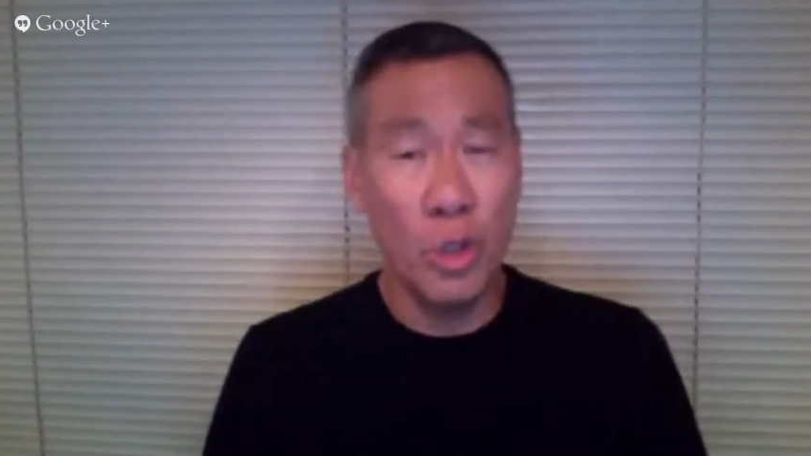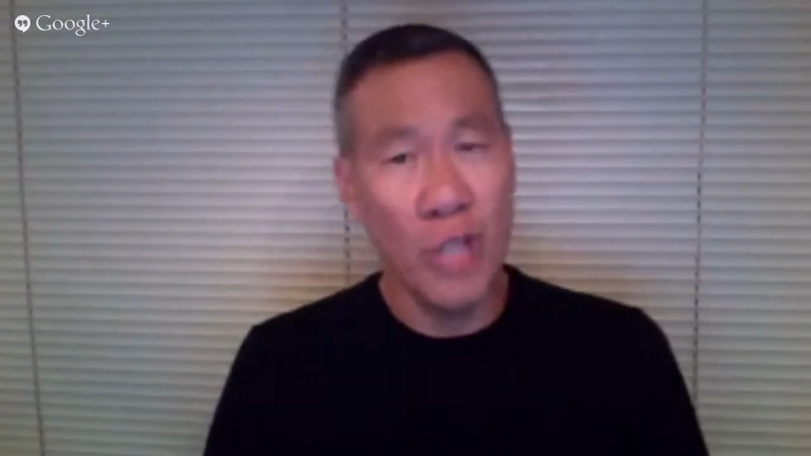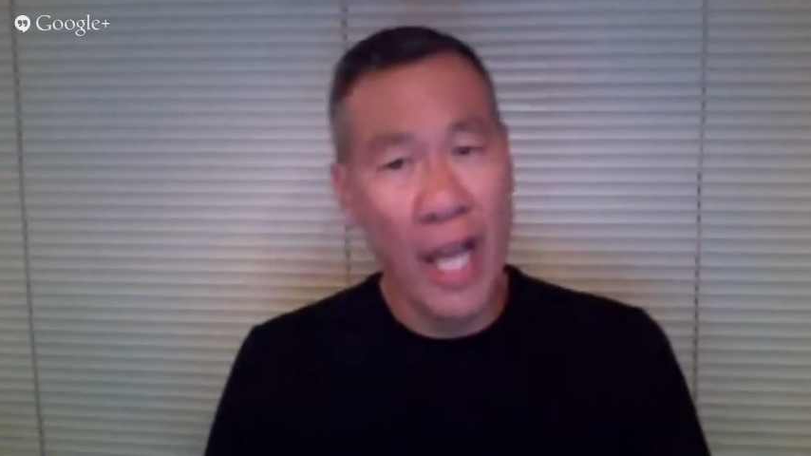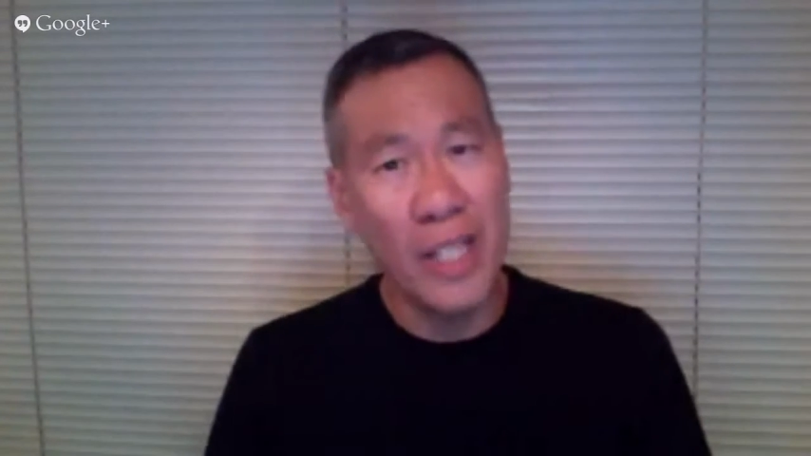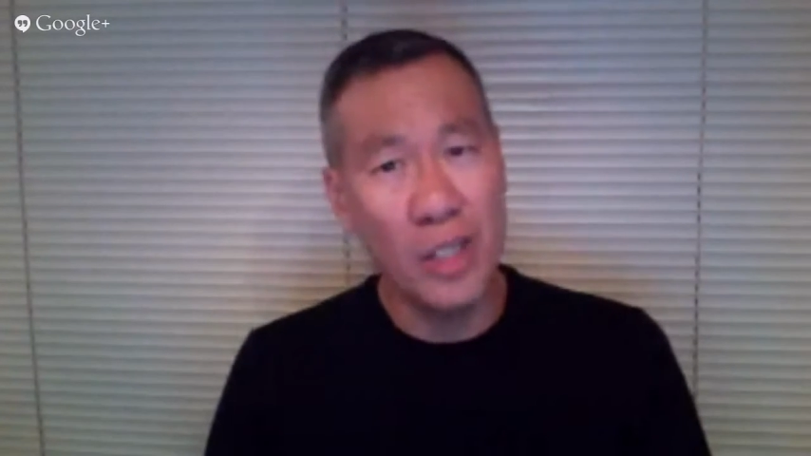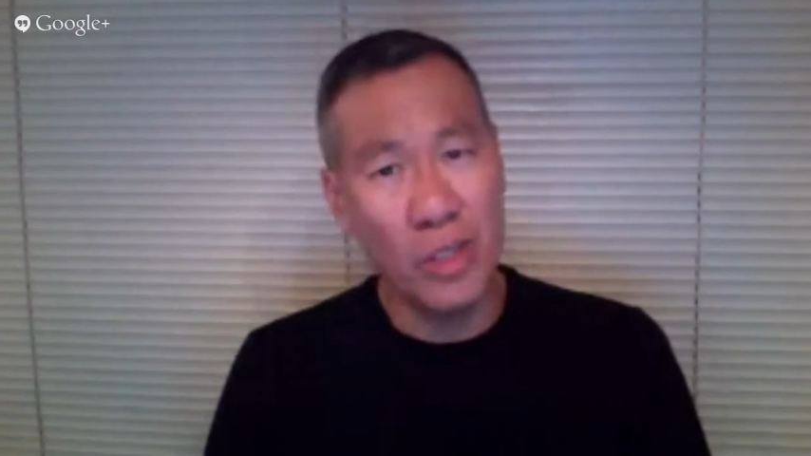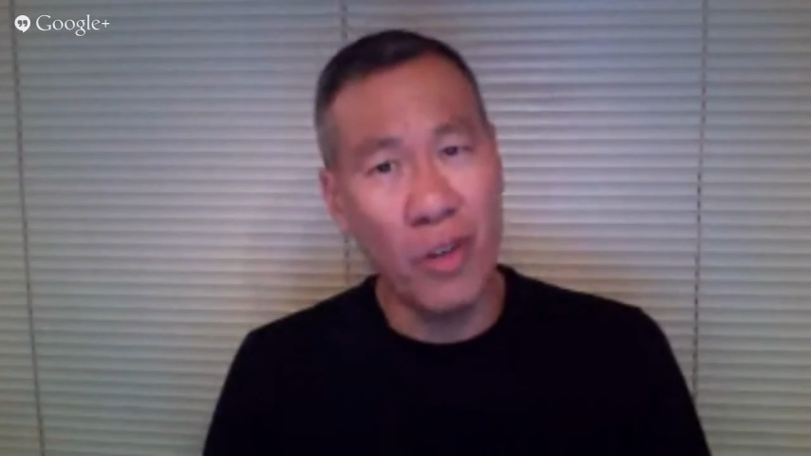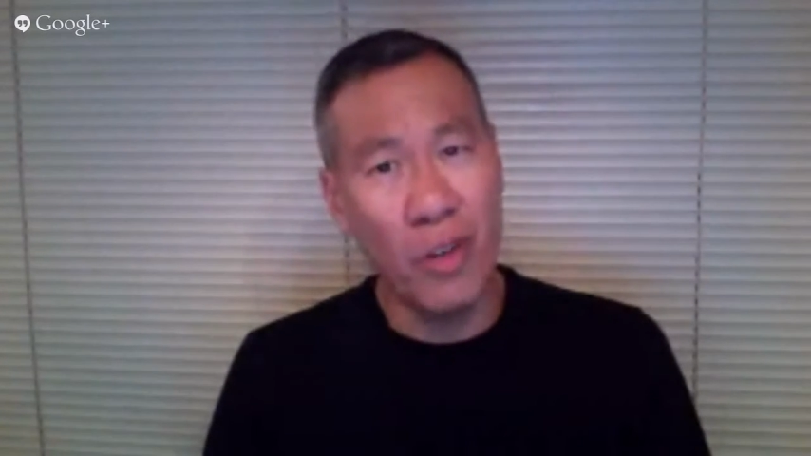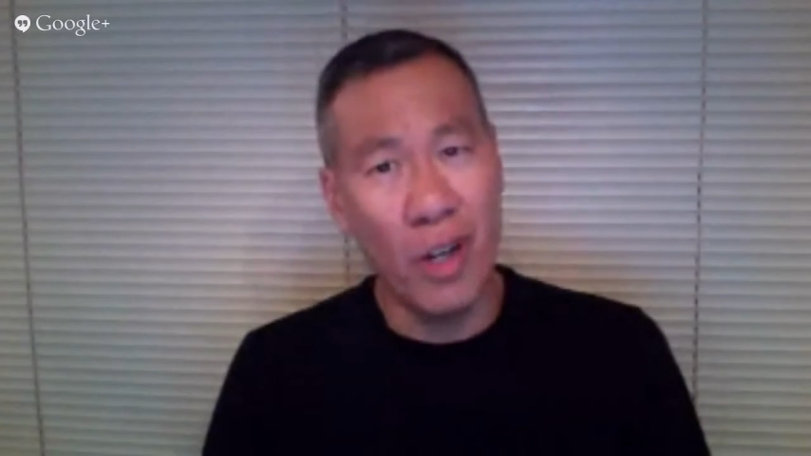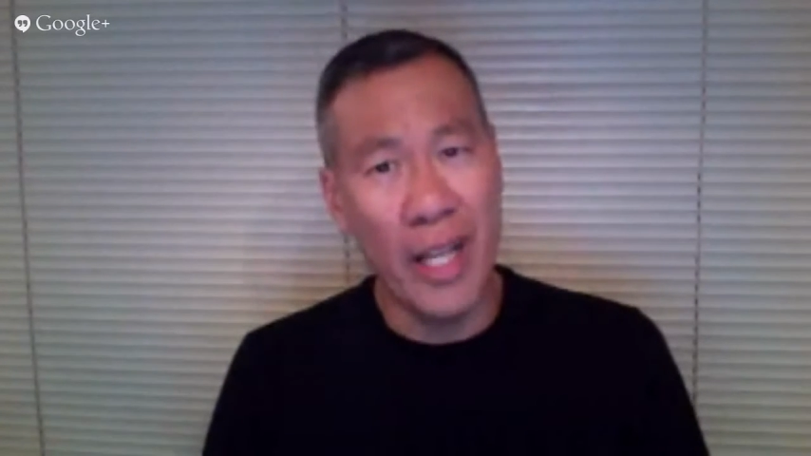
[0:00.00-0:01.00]
lashes
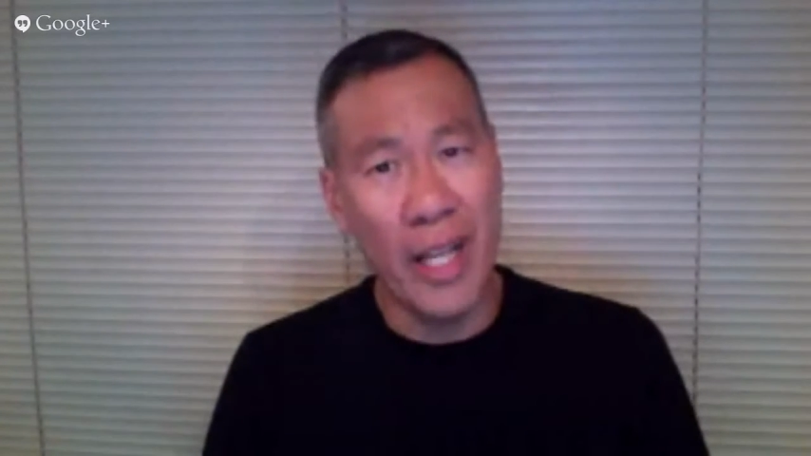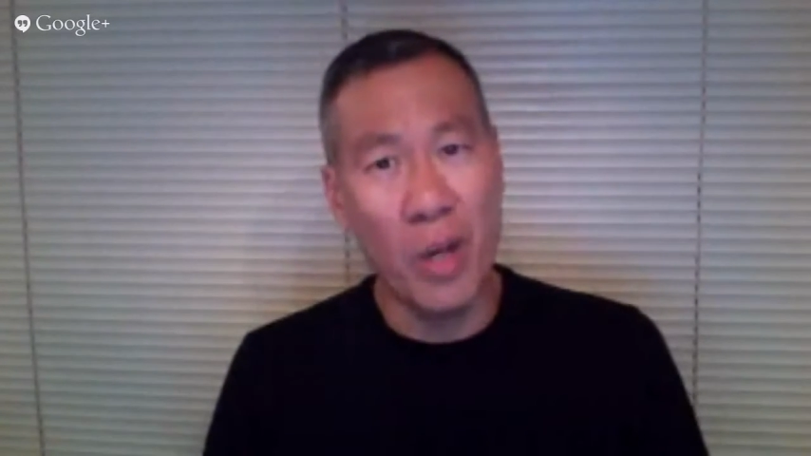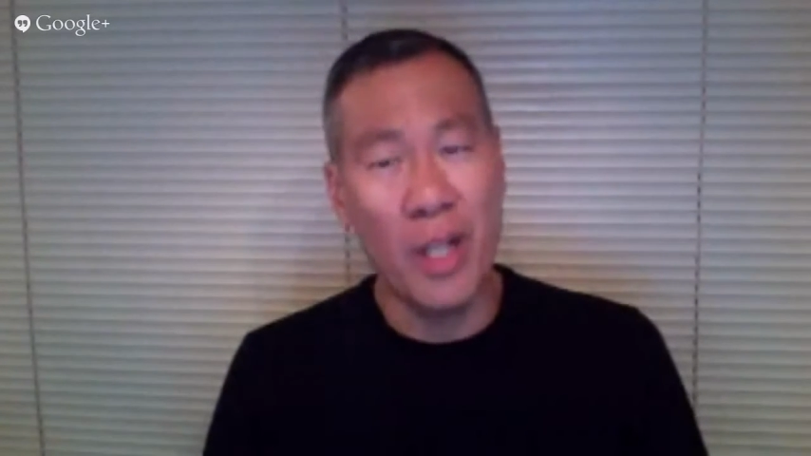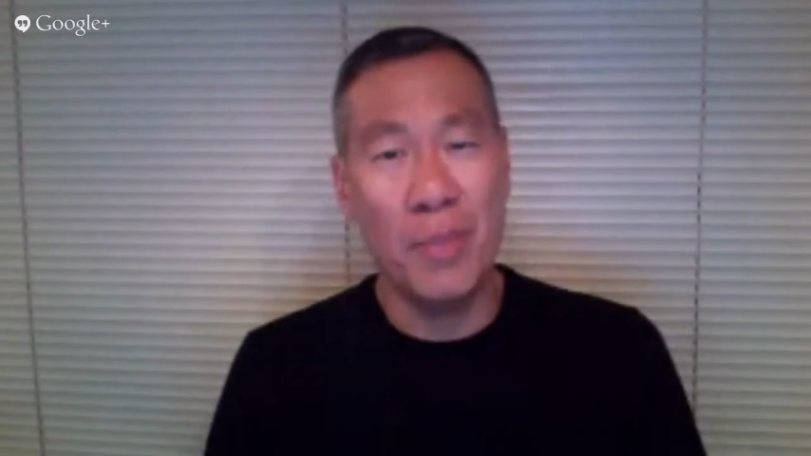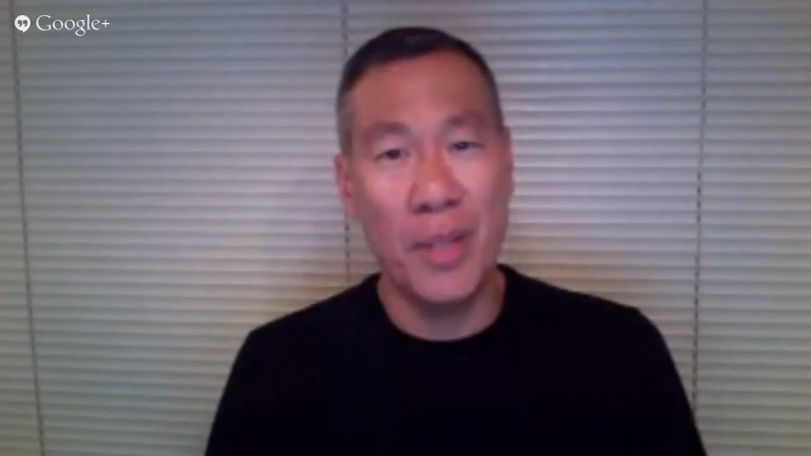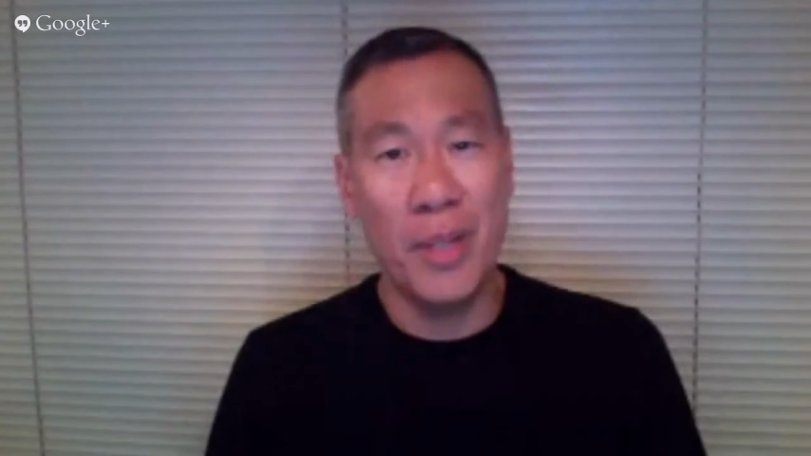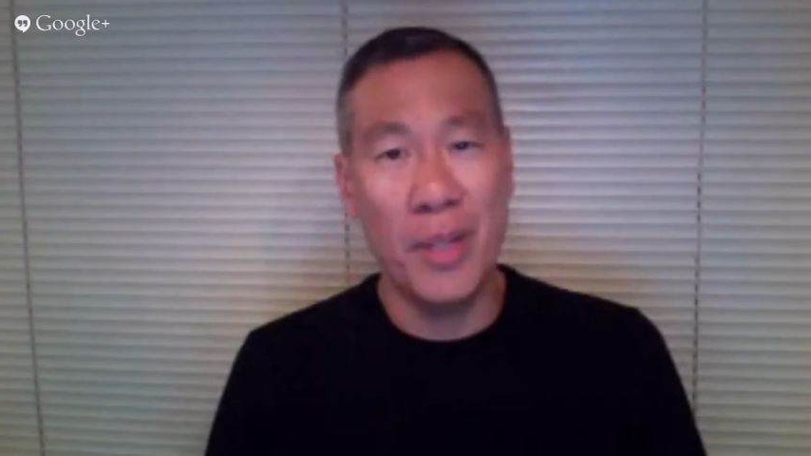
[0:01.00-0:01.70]
fall out quite a bit?